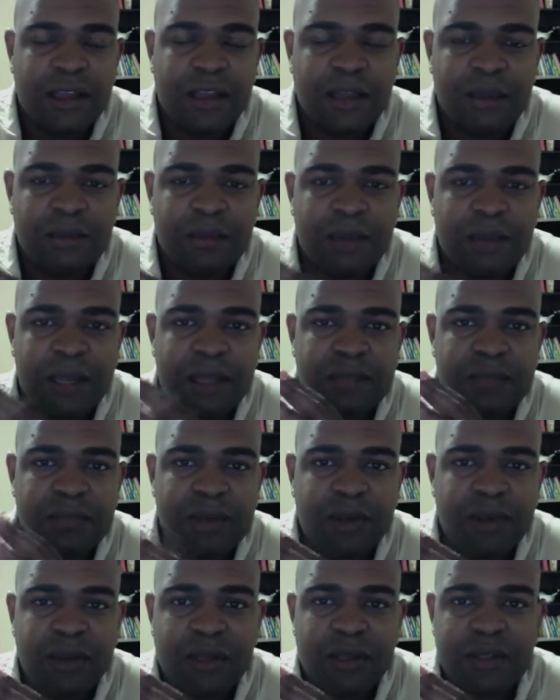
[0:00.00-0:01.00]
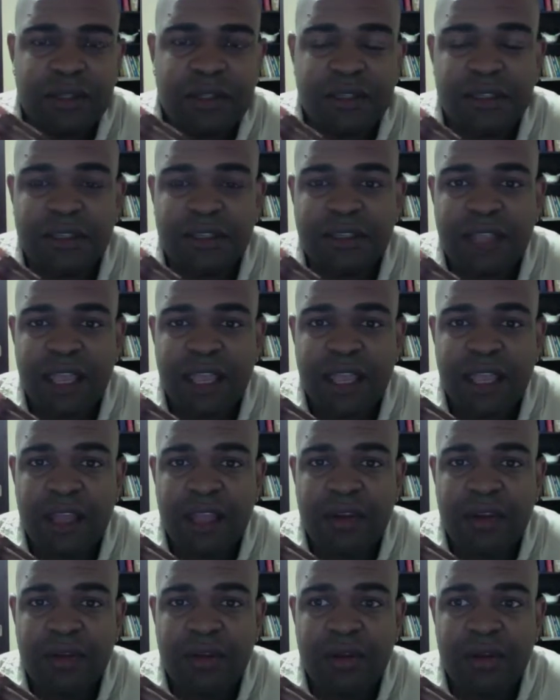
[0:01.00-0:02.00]
my experiences and
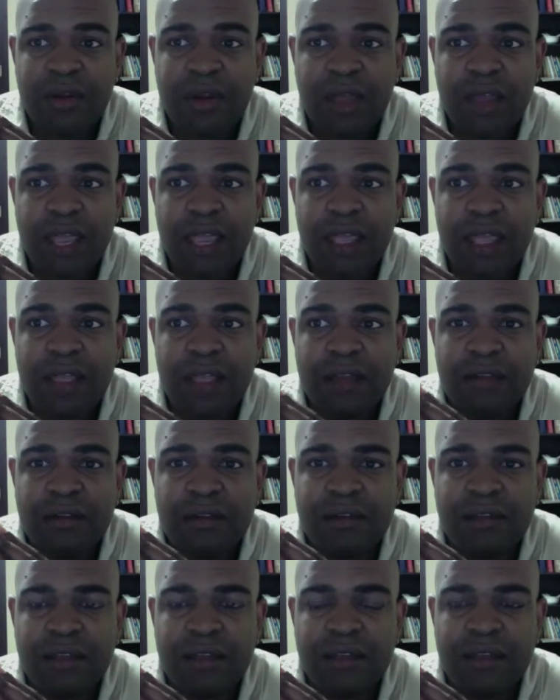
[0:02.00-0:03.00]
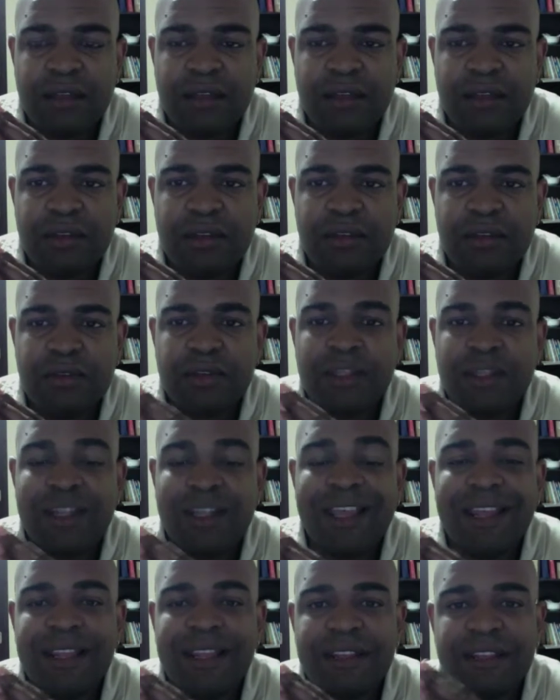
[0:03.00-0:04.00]
using
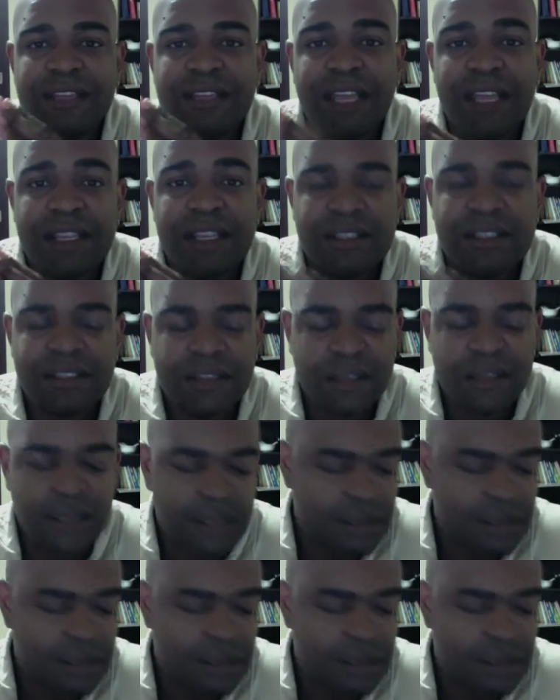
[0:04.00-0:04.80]
that as a case study.